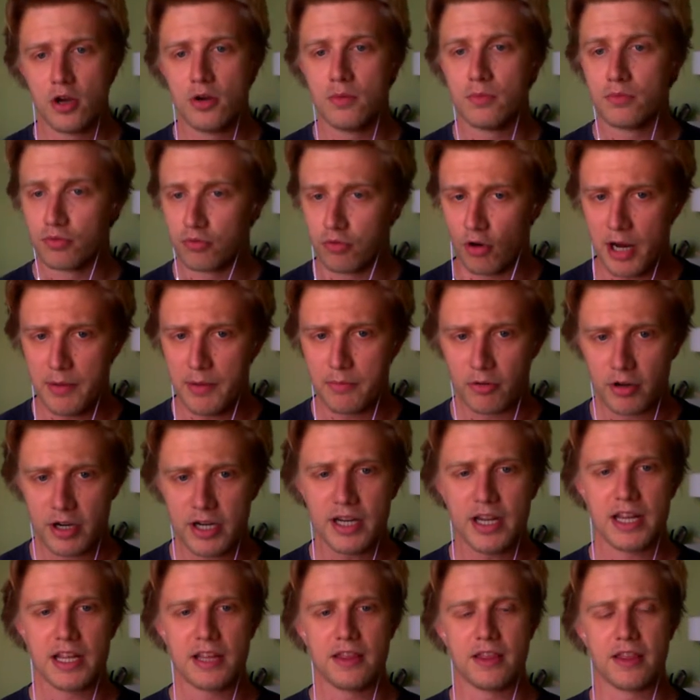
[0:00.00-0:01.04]
Primary
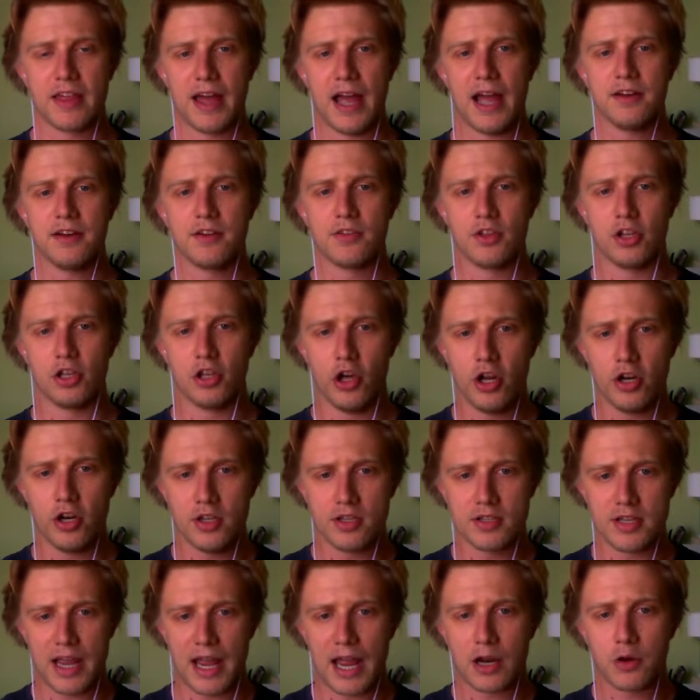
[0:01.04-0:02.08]
in that the
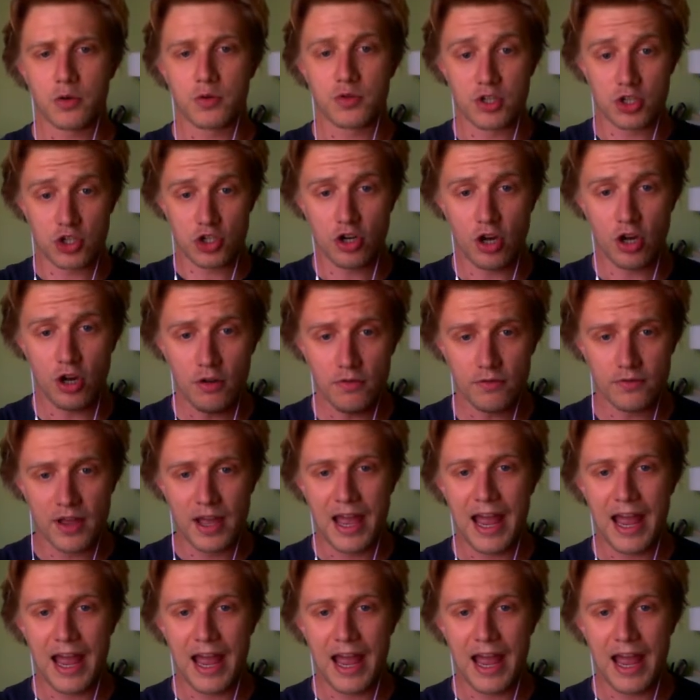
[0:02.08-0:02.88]
learner's acquisition of